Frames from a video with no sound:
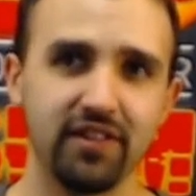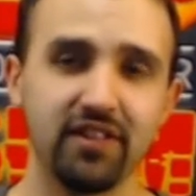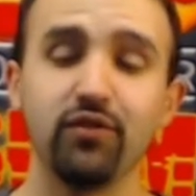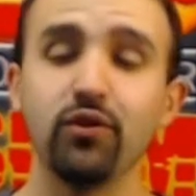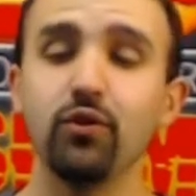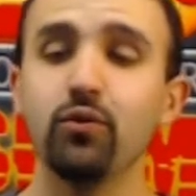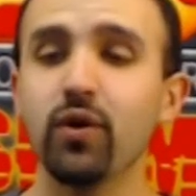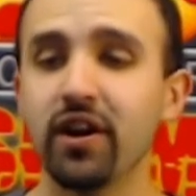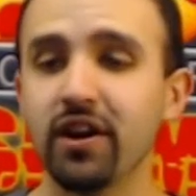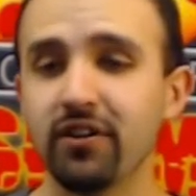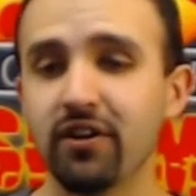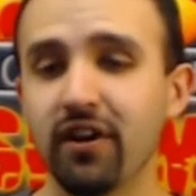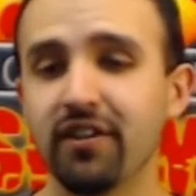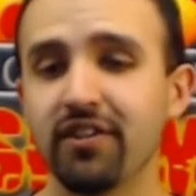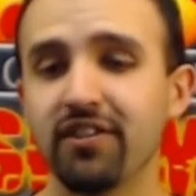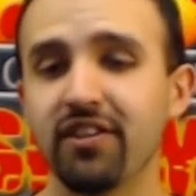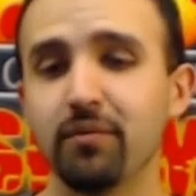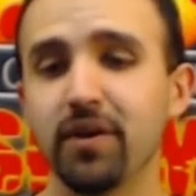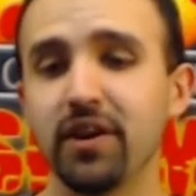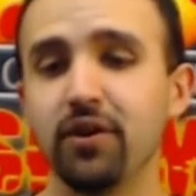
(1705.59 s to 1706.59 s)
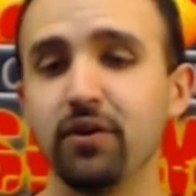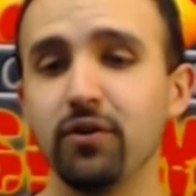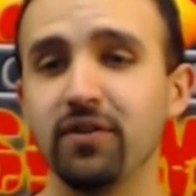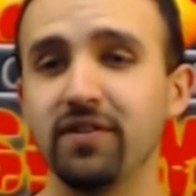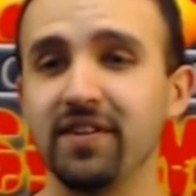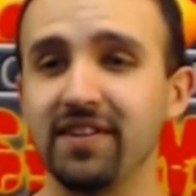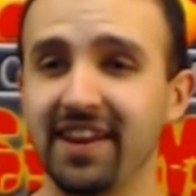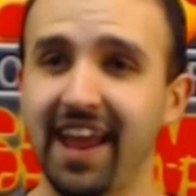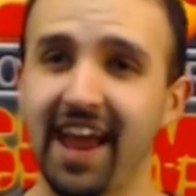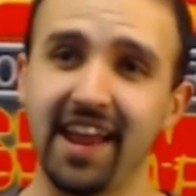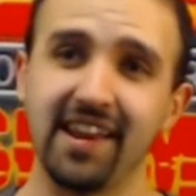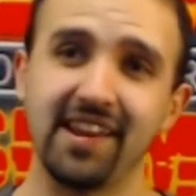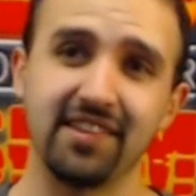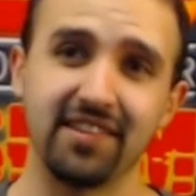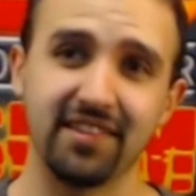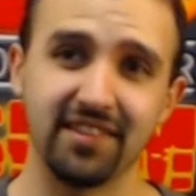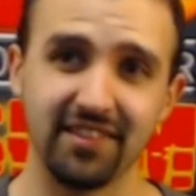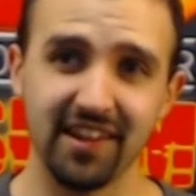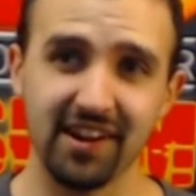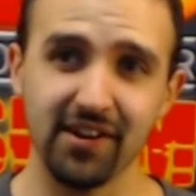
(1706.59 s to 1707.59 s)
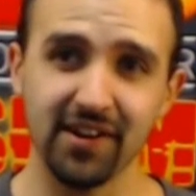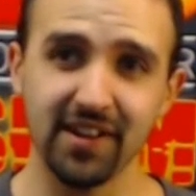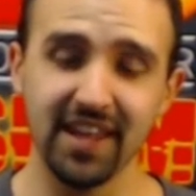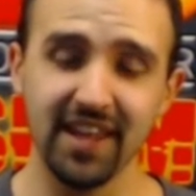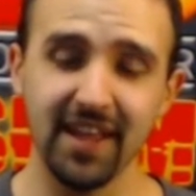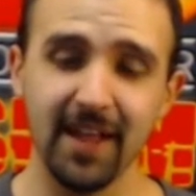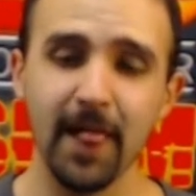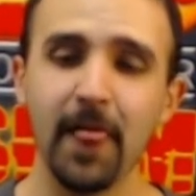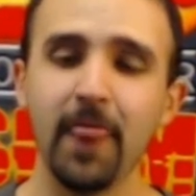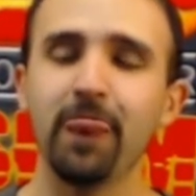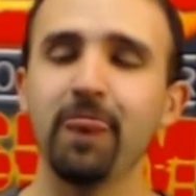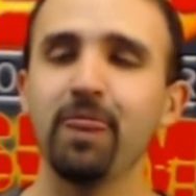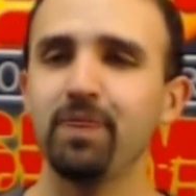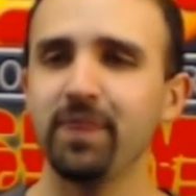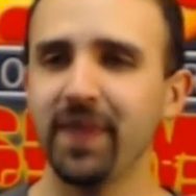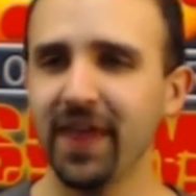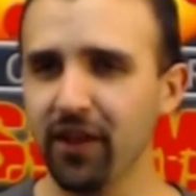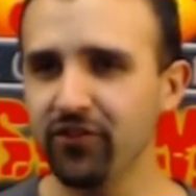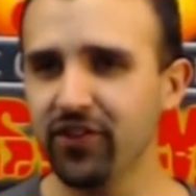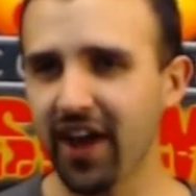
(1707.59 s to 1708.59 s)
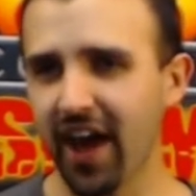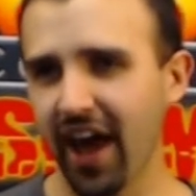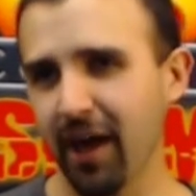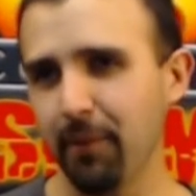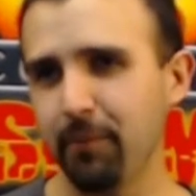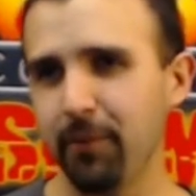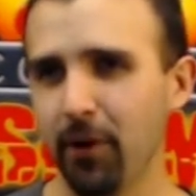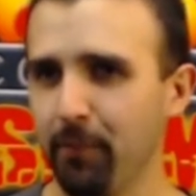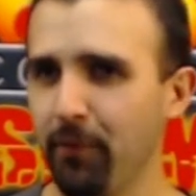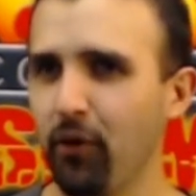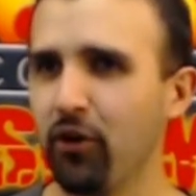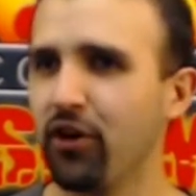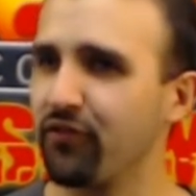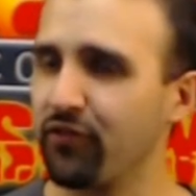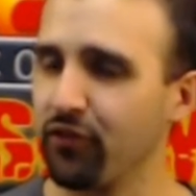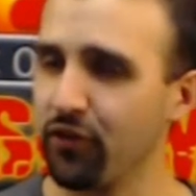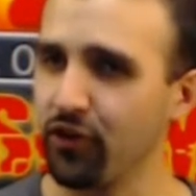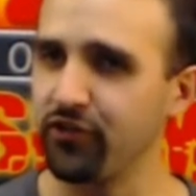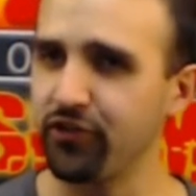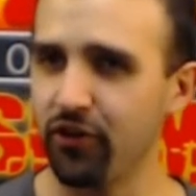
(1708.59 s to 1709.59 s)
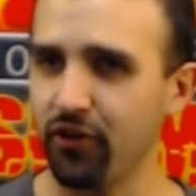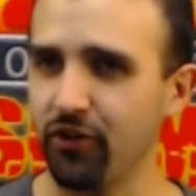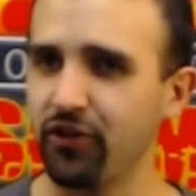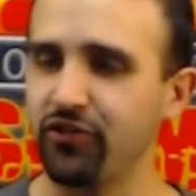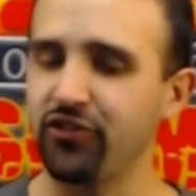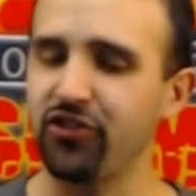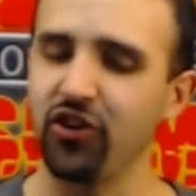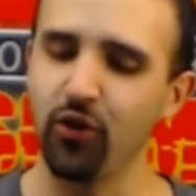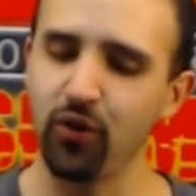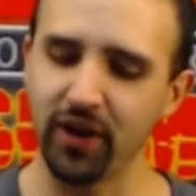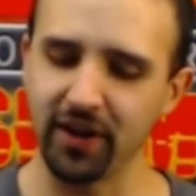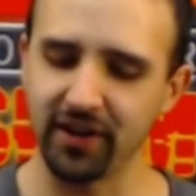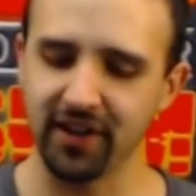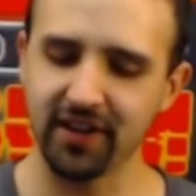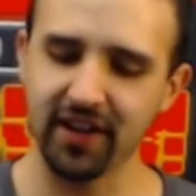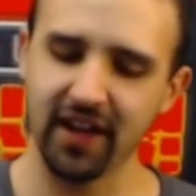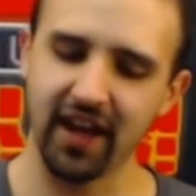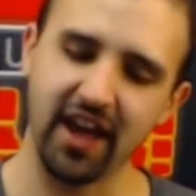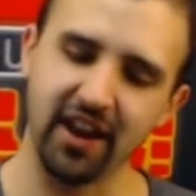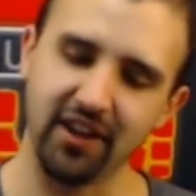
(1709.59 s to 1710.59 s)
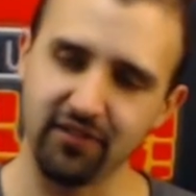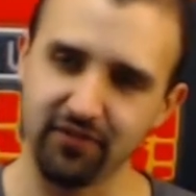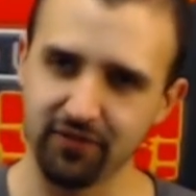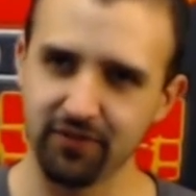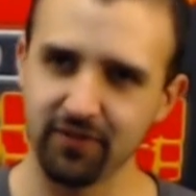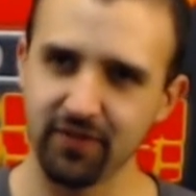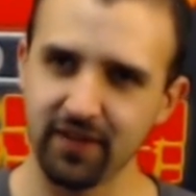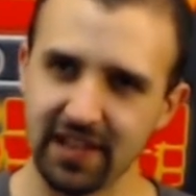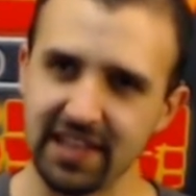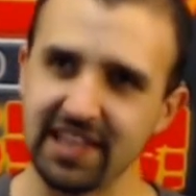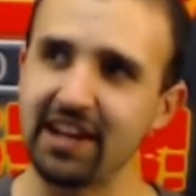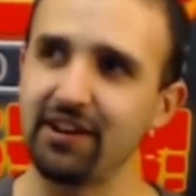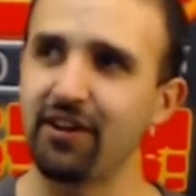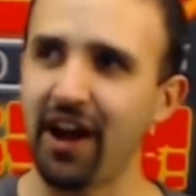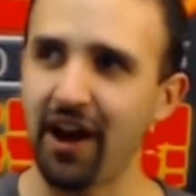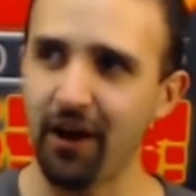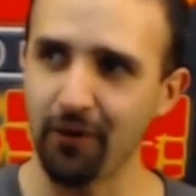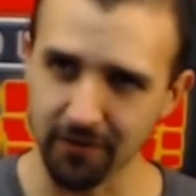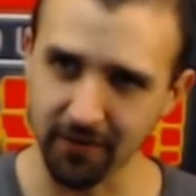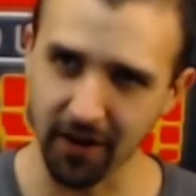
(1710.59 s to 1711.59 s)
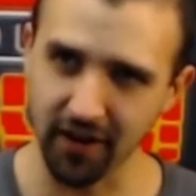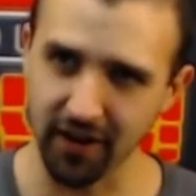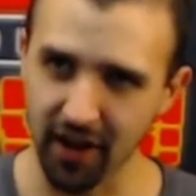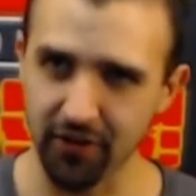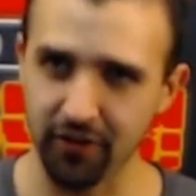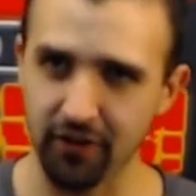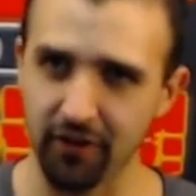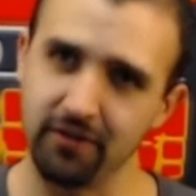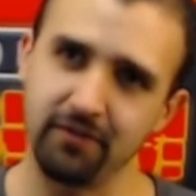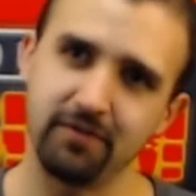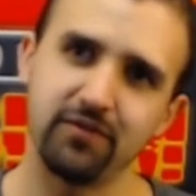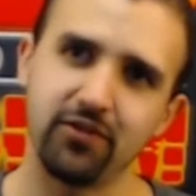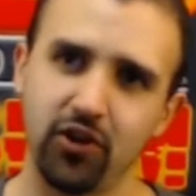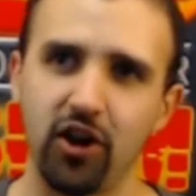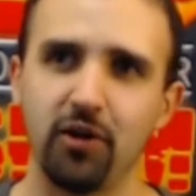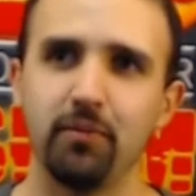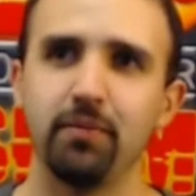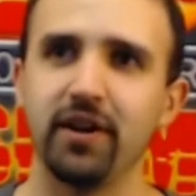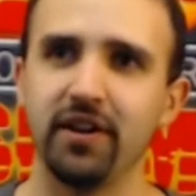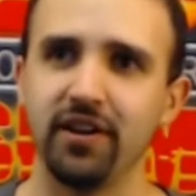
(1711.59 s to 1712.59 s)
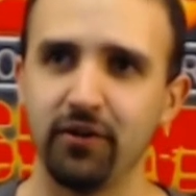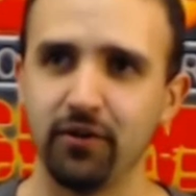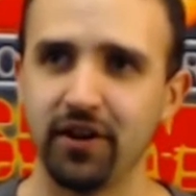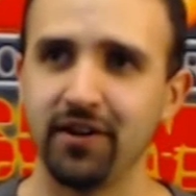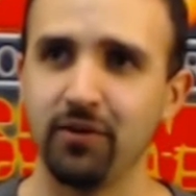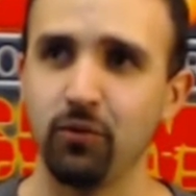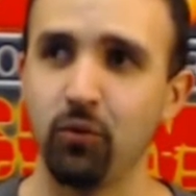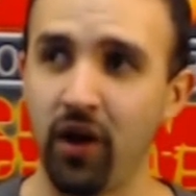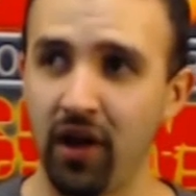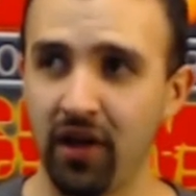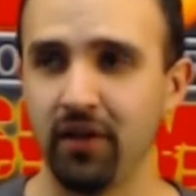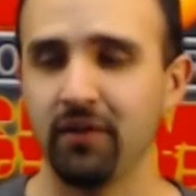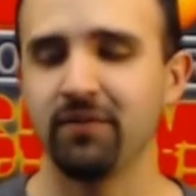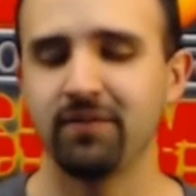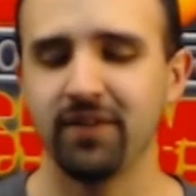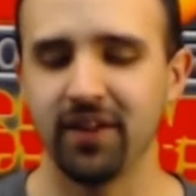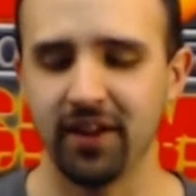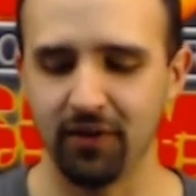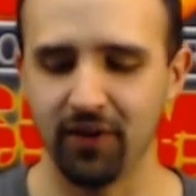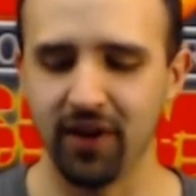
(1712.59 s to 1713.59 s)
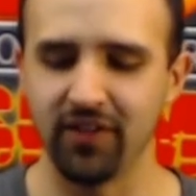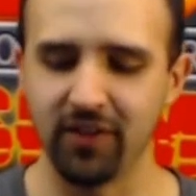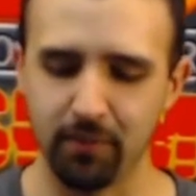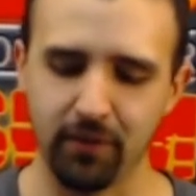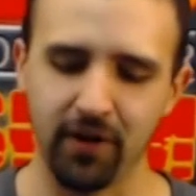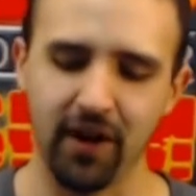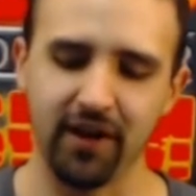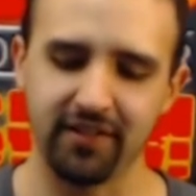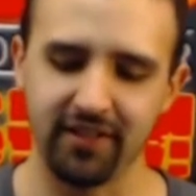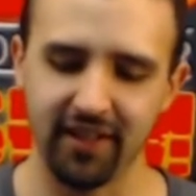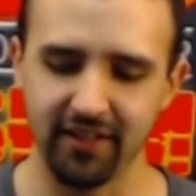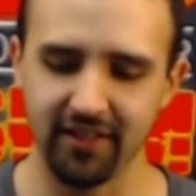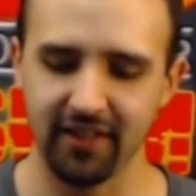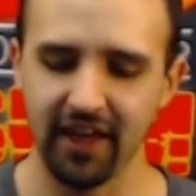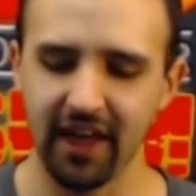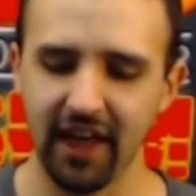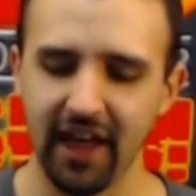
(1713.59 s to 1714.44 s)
If you run across somebody who can't necessarily, they'll tie up your opponent for a turn or 2 and kind of clear out another tar pit unit while, you know, in the process.